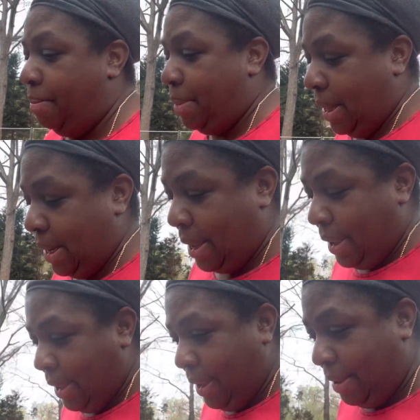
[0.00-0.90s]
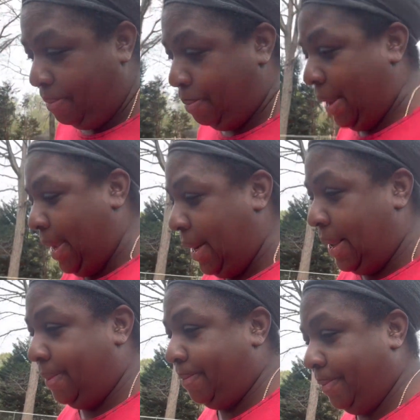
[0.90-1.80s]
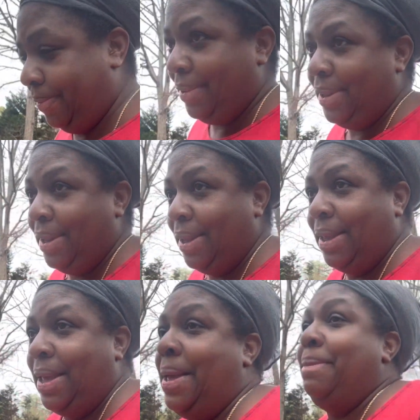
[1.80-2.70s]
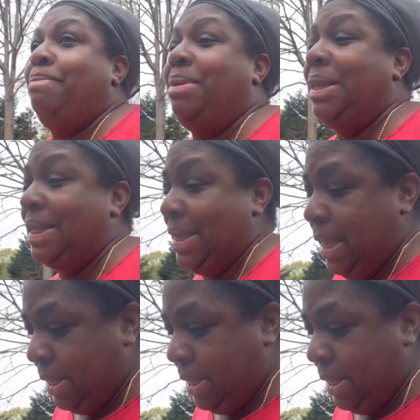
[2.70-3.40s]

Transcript: but I have been busy,